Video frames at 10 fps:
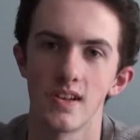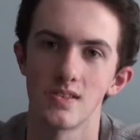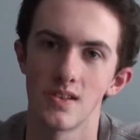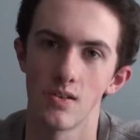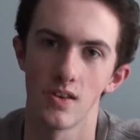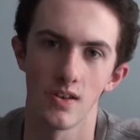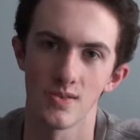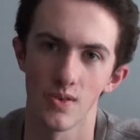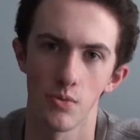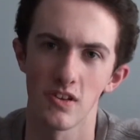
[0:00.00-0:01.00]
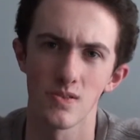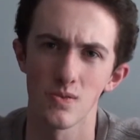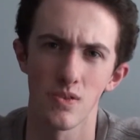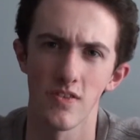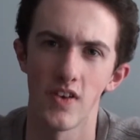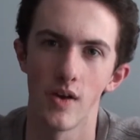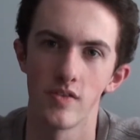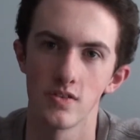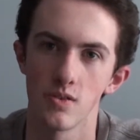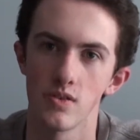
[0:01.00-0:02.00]
necessarily a good story because I was only 5
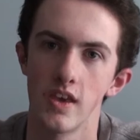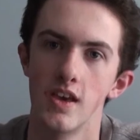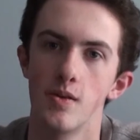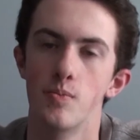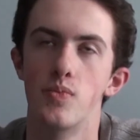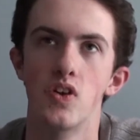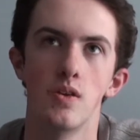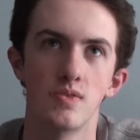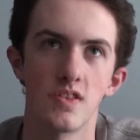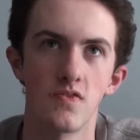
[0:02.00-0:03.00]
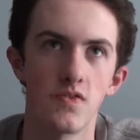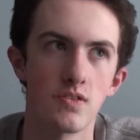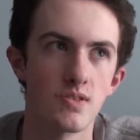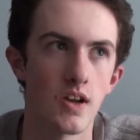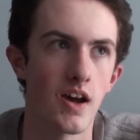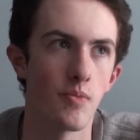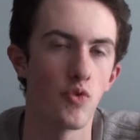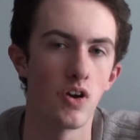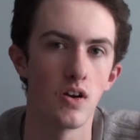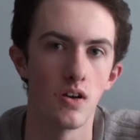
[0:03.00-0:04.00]
years old, but it was the first time
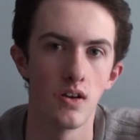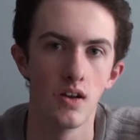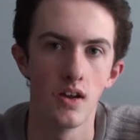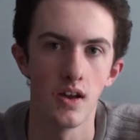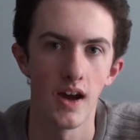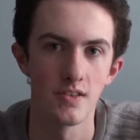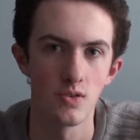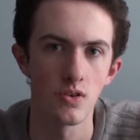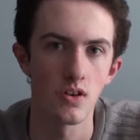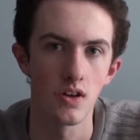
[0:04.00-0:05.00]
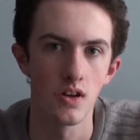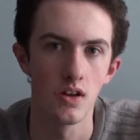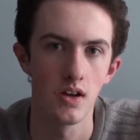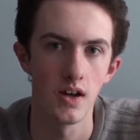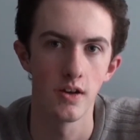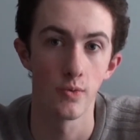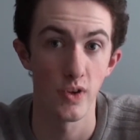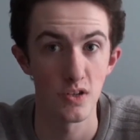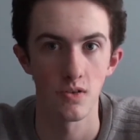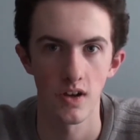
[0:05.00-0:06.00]
where I took an
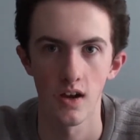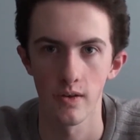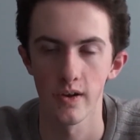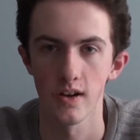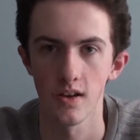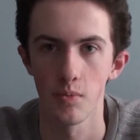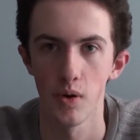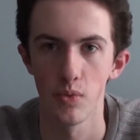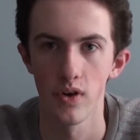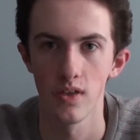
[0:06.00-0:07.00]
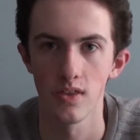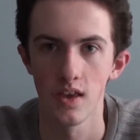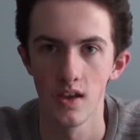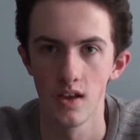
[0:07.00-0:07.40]
original character I'd come up with